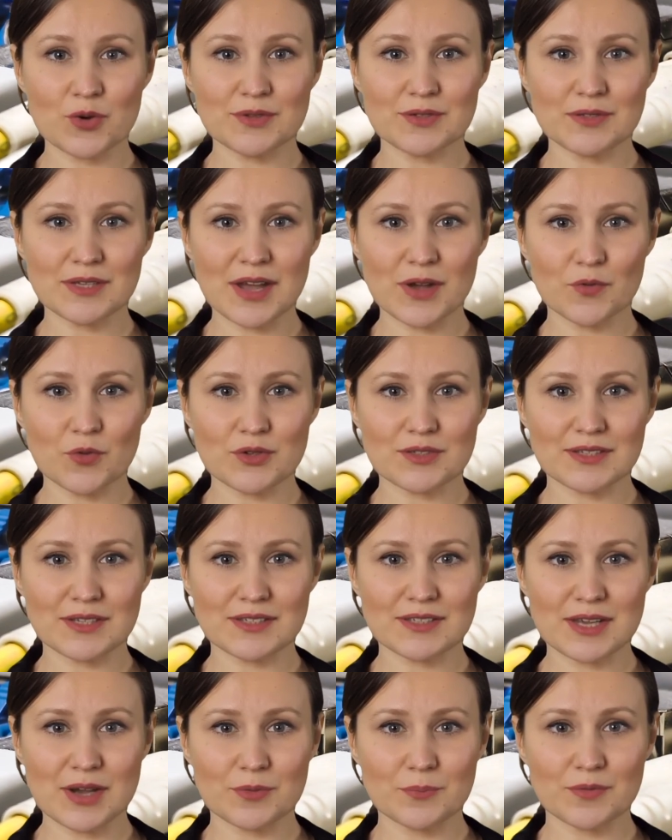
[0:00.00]
the network
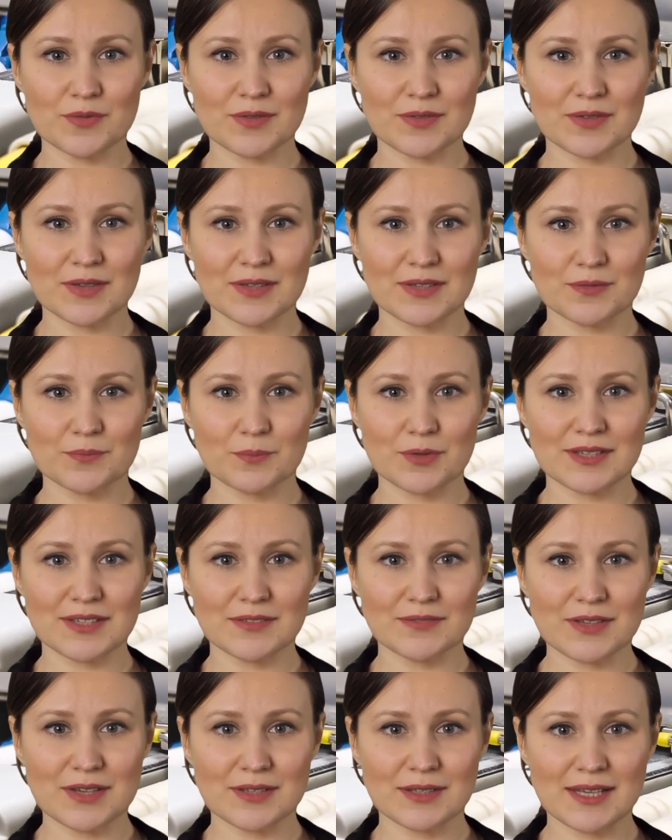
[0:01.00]
system,
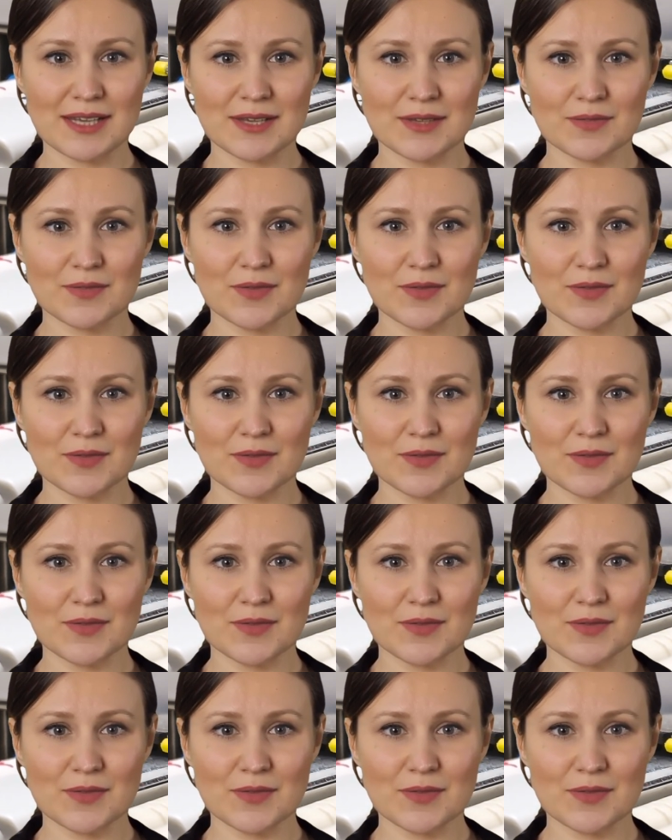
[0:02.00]
specifically